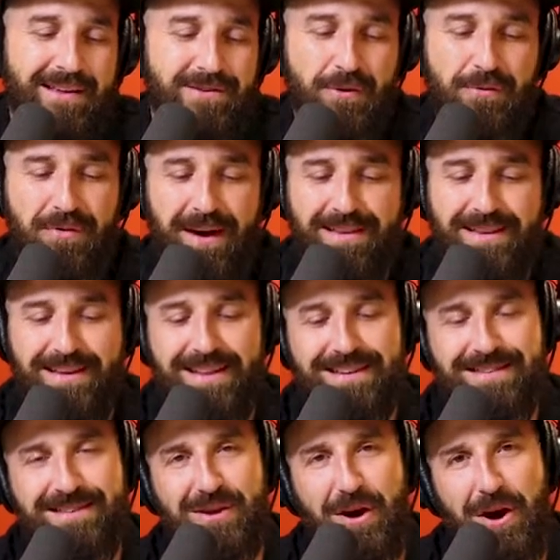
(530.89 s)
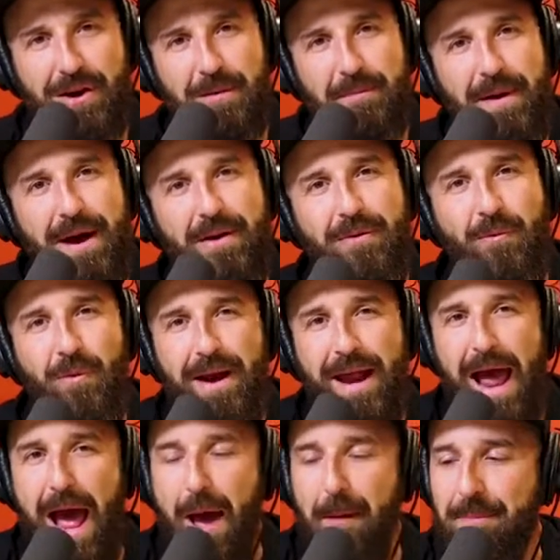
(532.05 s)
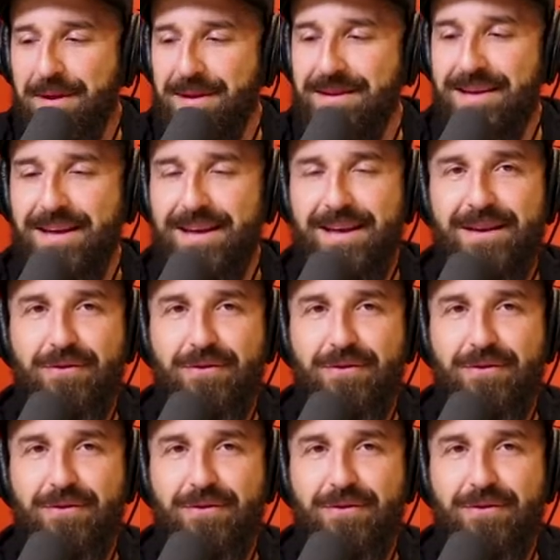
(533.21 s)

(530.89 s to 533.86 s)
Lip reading: So finally, let's talk about what happened